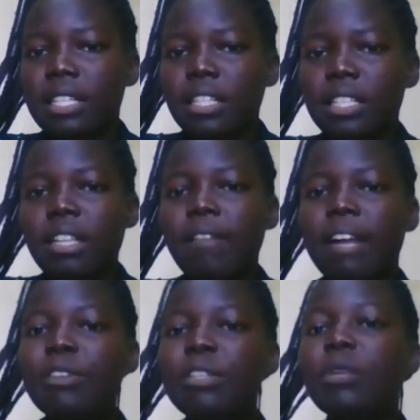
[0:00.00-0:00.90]
the
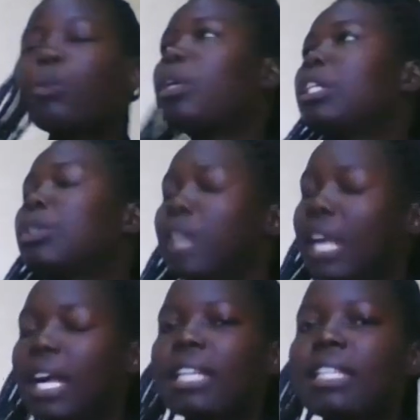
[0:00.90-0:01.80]
value that we want to
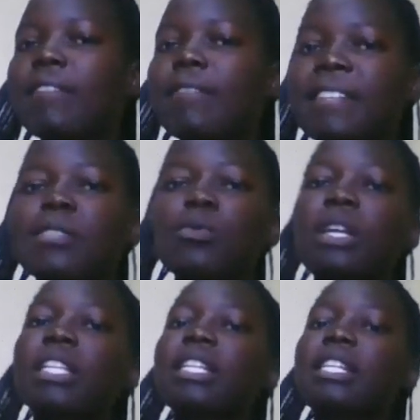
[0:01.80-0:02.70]
rank, the first
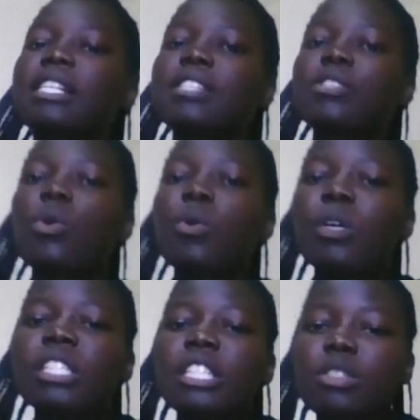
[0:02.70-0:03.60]
one. So we
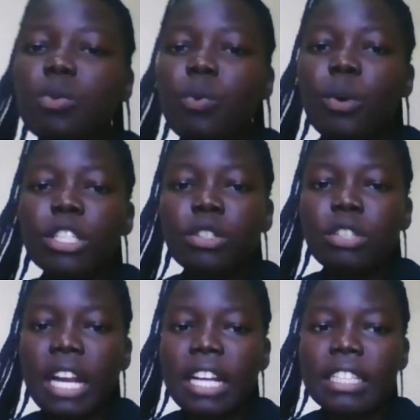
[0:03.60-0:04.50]
want to
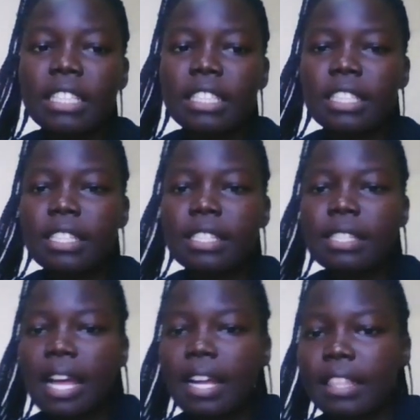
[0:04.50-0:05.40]
rank
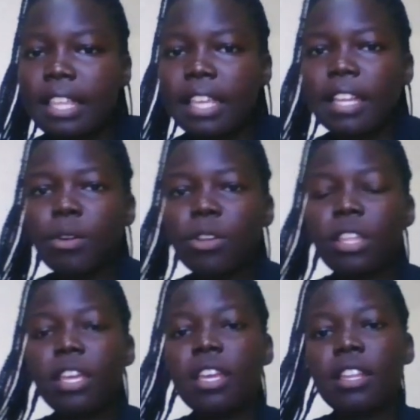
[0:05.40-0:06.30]
this
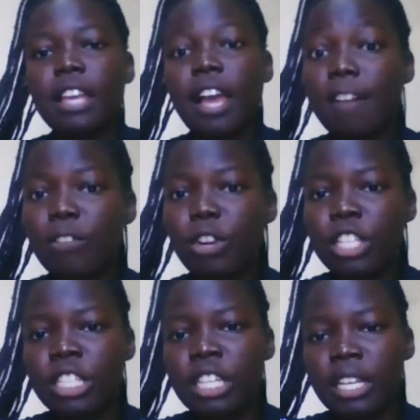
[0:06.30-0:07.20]
the
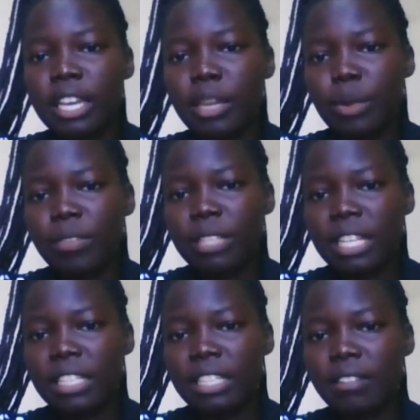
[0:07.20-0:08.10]
average, and we have
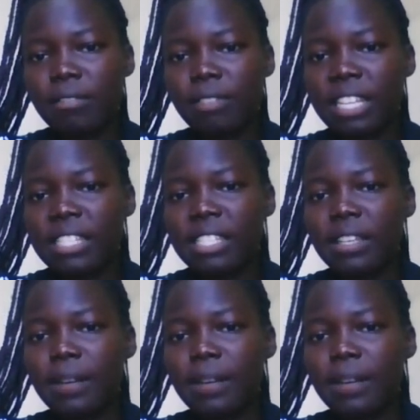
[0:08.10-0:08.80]
selected the first